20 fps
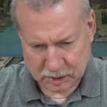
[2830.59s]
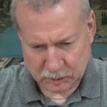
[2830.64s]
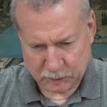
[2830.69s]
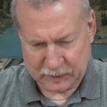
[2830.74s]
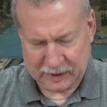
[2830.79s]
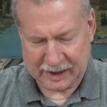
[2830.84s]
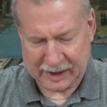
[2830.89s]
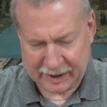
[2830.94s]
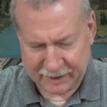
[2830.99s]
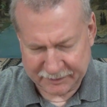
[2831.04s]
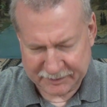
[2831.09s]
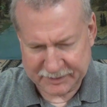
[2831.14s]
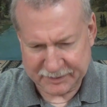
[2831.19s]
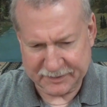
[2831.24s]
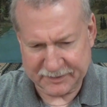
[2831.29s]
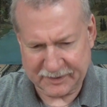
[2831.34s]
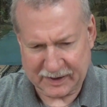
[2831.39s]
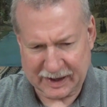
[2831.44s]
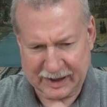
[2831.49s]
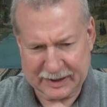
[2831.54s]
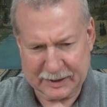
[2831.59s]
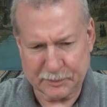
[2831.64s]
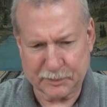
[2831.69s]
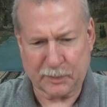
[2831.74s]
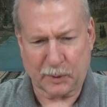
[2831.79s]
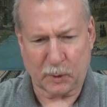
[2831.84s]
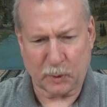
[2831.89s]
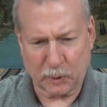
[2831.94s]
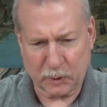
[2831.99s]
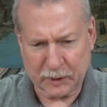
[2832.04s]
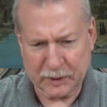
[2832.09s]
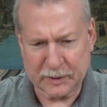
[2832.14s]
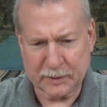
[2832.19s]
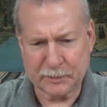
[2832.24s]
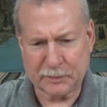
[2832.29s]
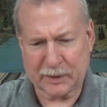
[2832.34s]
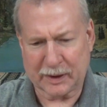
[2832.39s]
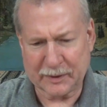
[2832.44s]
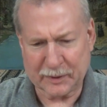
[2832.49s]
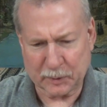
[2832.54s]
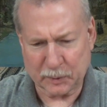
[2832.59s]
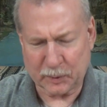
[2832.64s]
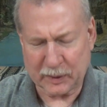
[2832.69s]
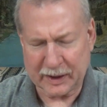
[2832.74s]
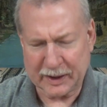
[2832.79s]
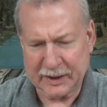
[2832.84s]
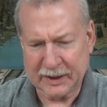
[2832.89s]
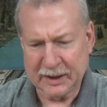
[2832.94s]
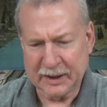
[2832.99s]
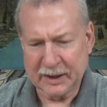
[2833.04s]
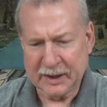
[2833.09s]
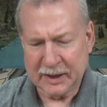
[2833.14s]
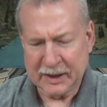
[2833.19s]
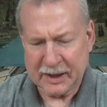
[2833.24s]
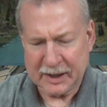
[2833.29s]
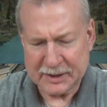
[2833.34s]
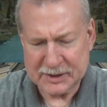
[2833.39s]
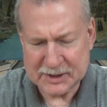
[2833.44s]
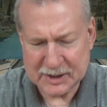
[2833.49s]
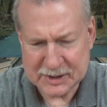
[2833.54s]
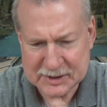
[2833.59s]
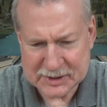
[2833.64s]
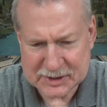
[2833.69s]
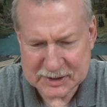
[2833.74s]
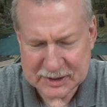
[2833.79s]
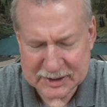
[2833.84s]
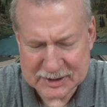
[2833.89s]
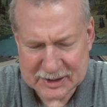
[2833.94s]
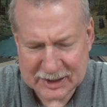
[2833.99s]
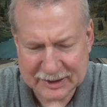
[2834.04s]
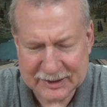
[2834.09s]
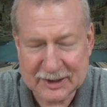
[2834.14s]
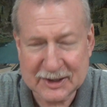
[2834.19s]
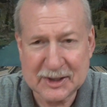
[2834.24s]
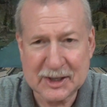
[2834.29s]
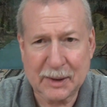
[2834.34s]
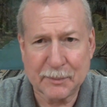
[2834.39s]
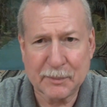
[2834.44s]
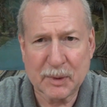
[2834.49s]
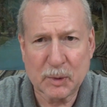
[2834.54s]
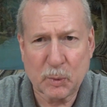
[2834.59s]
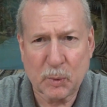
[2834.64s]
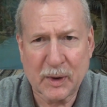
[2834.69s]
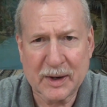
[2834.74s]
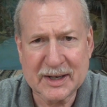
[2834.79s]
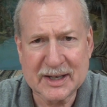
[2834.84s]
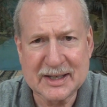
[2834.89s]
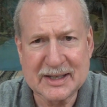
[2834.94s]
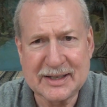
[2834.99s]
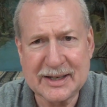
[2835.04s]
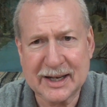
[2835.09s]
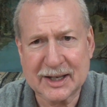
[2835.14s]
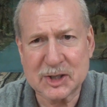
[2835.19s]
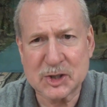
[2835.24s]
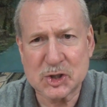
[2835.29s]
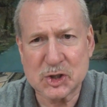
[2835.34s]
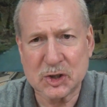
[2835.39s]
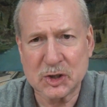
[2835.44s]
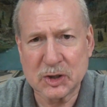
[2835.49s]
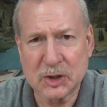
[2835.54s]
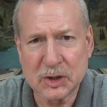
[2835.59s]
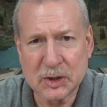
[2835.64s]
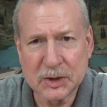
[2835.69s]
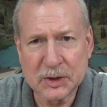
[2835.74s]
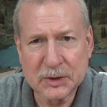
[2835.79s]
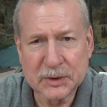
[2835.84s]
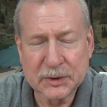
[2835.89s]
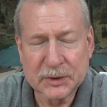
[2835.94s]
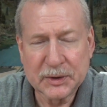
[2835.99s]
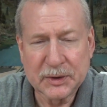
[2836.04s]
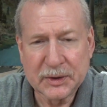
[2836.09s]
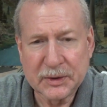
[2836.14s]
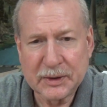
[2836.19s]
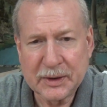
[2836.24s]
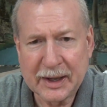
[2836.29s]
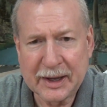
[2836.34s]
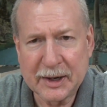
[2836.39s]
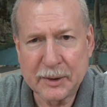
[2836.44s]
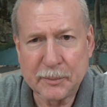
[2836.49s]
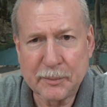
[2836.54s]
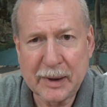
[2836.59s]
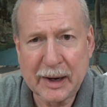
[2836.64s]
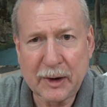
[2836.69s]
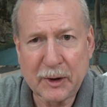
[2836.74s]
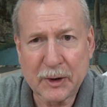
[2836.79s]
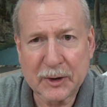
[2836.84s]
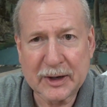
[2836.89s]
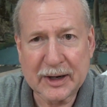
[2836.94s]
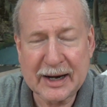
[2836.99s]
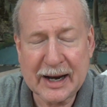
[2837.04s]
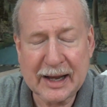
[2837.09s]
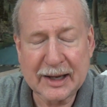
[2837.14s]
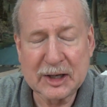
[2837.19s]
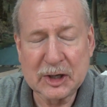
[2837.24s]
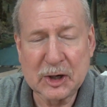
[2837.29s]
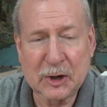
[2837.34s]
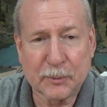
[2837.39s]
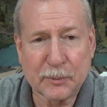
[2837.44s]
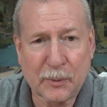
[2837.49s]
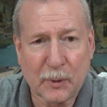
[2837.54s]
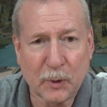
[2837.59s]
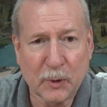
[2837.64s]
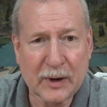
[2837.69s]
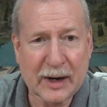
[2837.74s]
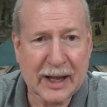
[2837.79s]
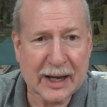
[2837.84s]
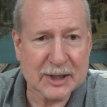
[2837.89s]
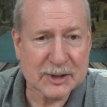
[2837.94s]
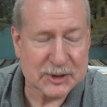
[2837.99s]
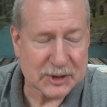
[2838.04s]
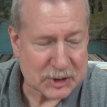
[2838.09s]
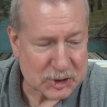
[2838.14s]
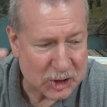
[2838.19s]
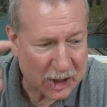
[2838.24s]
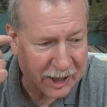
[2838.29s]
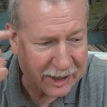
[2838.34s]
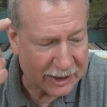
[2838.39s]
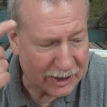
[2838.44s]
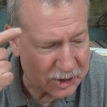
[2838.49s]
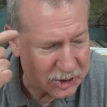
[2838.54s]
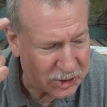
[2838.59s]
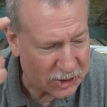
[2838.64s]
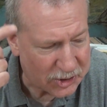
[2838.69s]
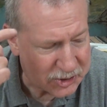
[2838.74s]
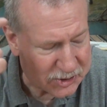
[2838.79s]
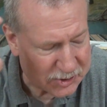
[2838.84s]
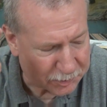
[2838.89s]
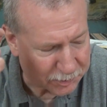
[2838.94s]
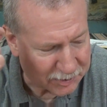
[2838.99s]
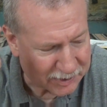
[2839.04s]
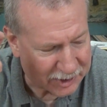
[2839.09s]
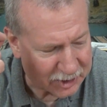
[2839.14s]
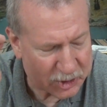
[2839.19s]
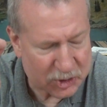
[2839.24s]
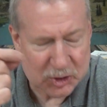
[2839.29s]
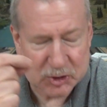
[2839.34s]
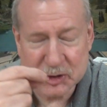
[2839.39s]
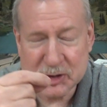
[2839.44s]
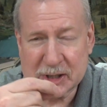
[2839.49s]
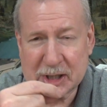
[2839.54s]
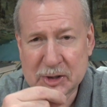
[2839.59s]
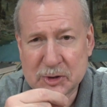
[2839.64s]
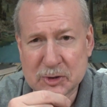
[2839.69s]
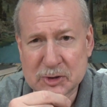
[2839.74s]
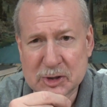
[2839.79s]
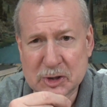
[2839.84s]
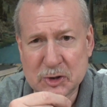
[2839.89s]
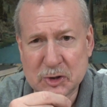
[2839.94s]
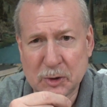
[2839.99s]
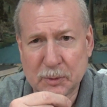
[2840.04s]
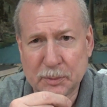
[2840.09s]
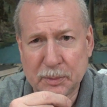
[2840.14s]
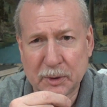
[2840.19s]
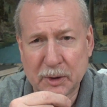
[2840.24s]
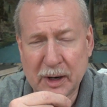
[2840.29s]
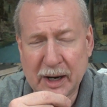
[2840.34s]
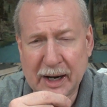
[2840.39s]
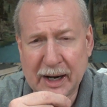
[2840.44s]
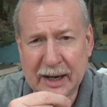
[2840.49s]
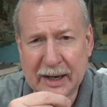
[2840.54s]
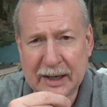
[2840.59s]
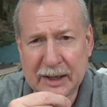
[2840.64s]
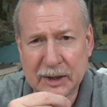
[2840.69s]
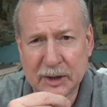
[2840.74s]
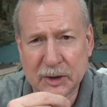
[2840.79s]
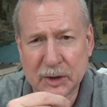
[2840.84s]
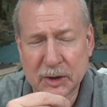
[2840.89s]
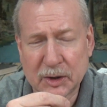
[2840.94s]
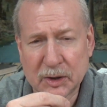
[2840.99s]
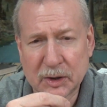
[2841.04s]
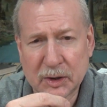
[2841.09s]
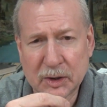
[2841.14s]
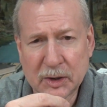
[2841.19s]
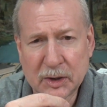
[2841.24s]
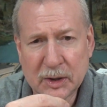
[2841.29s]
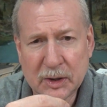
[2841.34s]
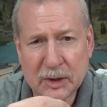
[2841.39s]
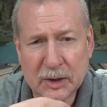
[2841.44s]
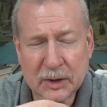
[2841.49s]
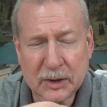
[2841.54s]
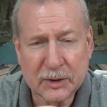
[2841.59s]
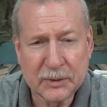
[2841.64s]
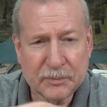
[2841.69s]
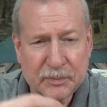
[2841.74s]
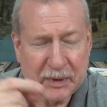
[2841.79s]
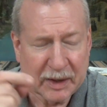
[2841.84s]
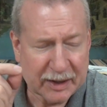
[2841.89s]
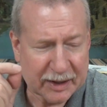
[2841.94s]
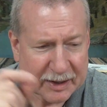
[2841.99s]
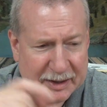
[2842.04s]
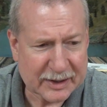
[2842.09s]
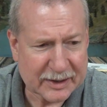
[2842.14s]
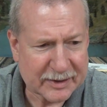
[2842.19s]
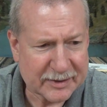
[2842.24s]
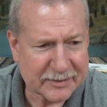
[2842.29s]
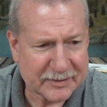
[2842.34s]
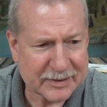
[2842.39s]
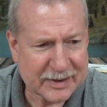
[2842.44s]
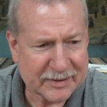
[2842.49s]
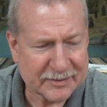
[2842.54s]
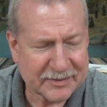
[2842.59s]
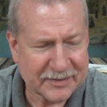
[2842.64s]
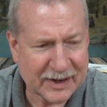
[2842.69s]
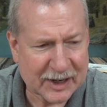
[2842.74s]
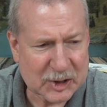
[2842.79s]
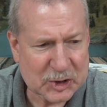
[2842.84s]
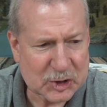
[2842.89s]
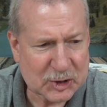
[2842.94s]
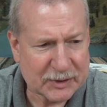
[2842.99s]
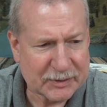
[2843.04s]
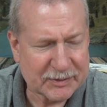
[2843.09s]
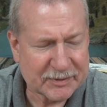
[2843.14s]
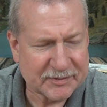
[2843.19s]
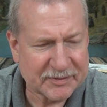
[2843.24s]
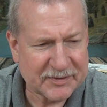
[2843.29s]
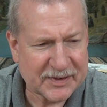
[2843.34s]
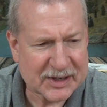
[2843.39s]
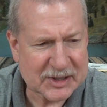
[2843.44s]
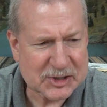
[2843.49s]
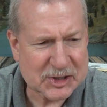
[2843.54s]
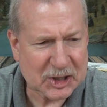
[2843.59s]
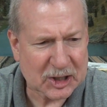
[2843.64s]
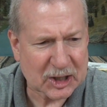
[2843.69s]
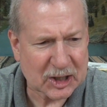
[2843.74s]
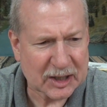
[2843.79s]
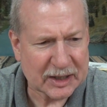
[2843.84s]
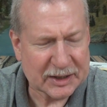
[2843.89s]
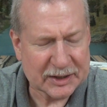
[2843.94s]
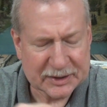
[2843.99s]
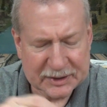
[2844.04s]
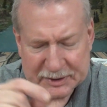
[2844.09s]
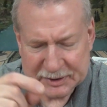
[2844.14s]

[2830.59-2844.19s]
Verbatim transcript: We have to fight. And porn, by the way, is, is, is like the number one addiction in America. You know, porn actually changes the pleasure centers in your brain and it can affect you even physically.